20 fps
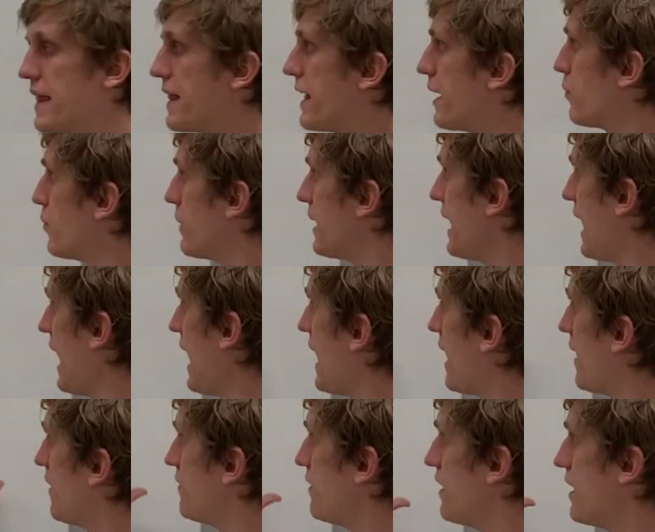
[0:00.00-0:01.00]
that we
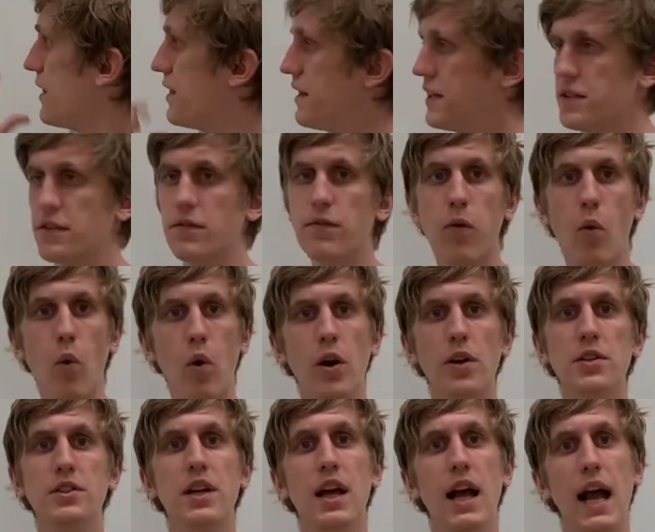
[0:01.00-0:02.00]
have this
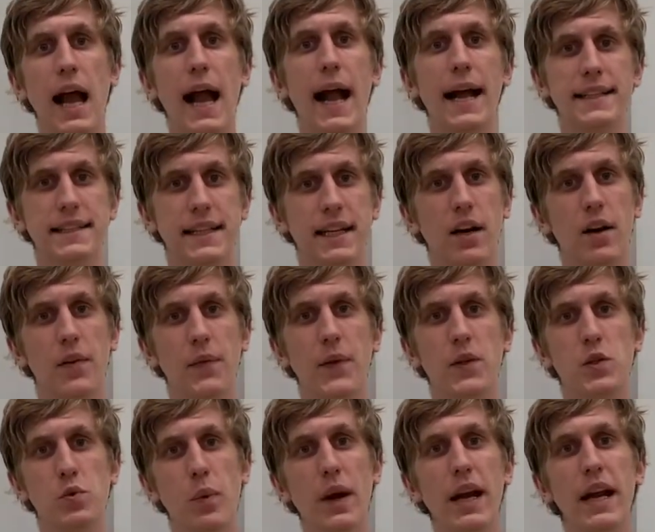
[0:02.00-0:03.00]
force acting on
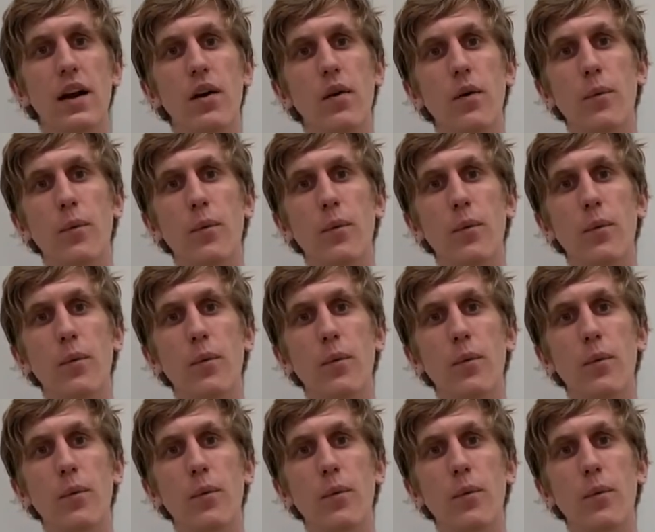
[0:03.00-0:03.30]
this wheel.